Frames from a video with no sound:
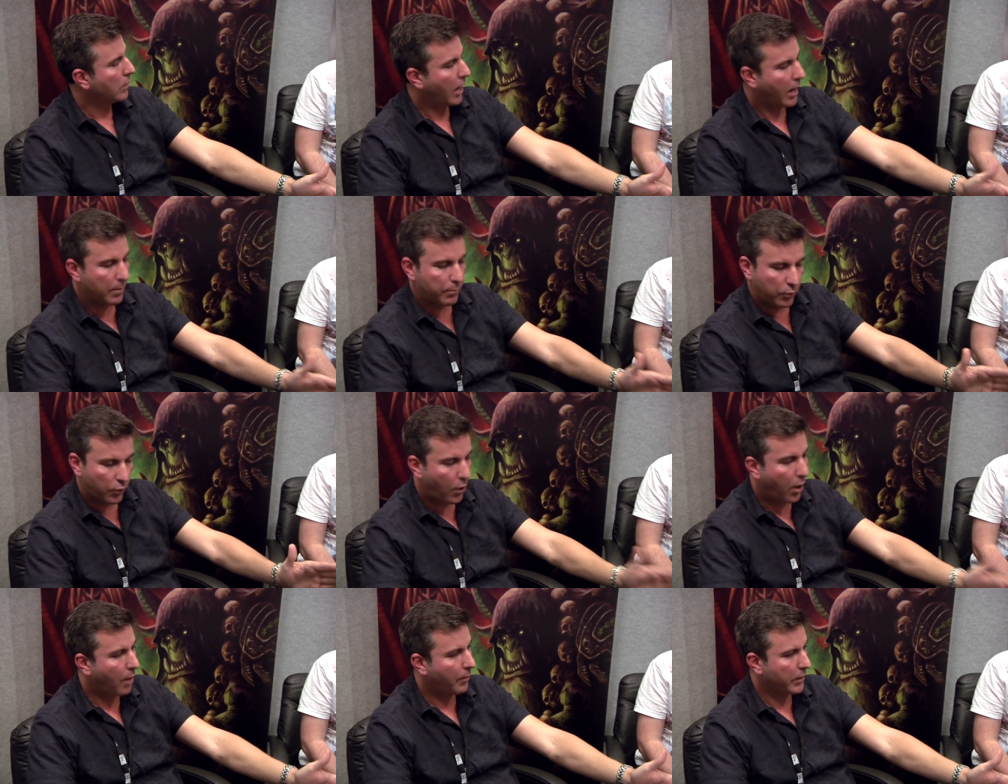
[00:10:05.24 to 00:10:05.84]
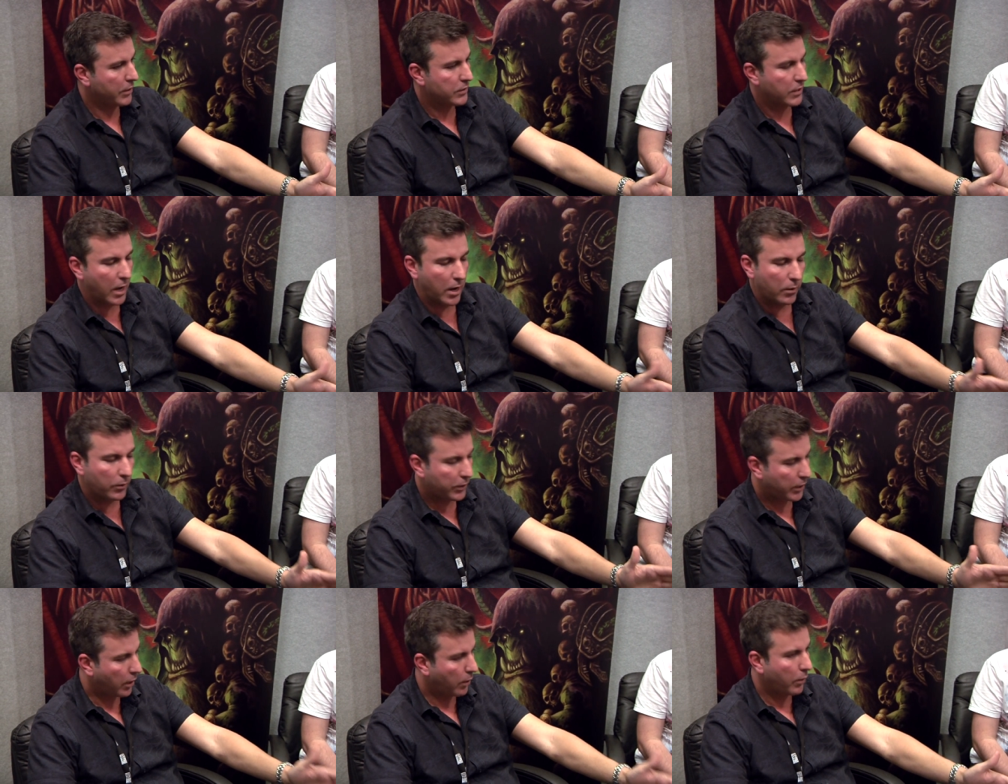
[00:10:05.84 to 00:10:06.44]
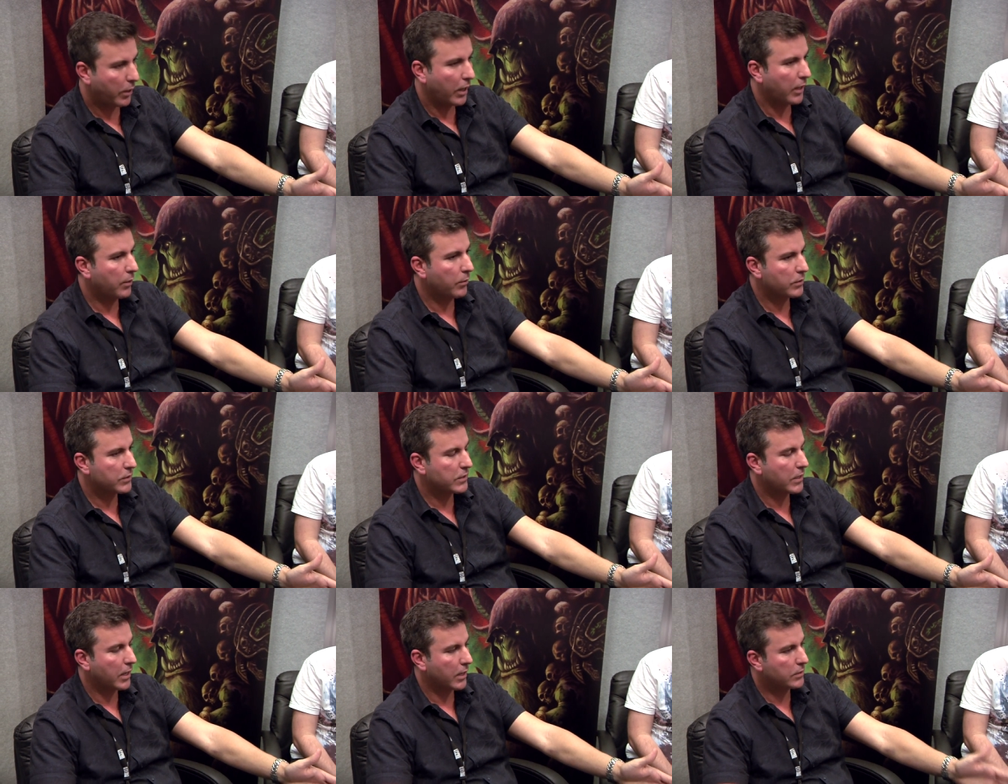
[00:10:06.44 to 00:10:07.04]
I promise. I don't care what
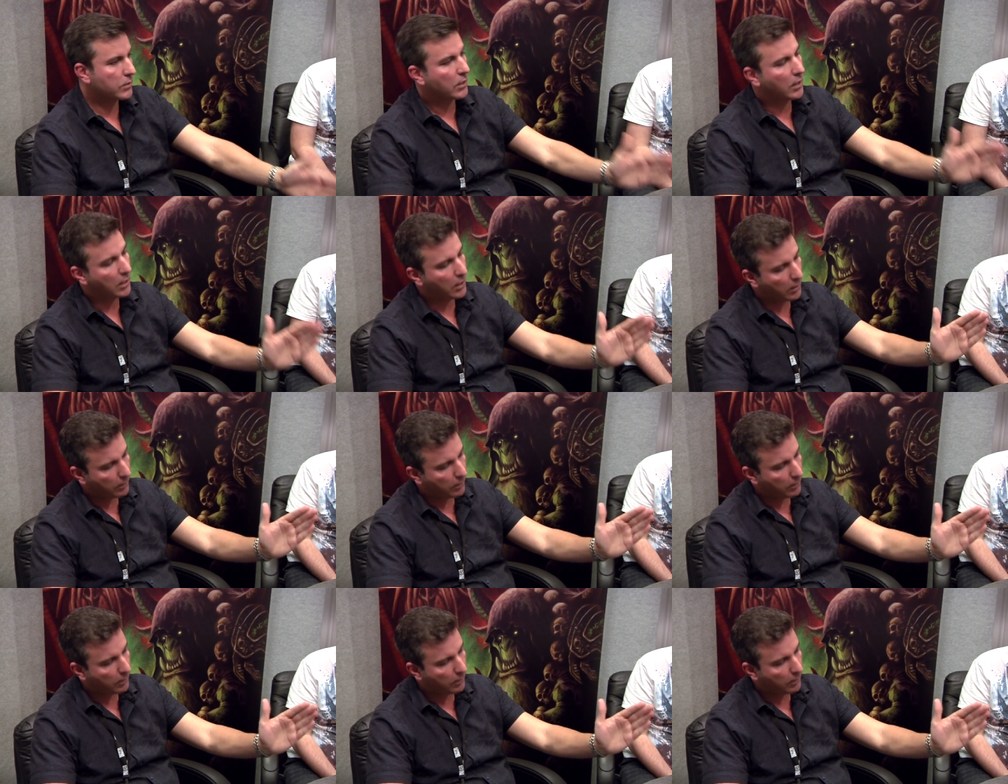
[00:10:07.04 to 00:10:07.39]
anyone says.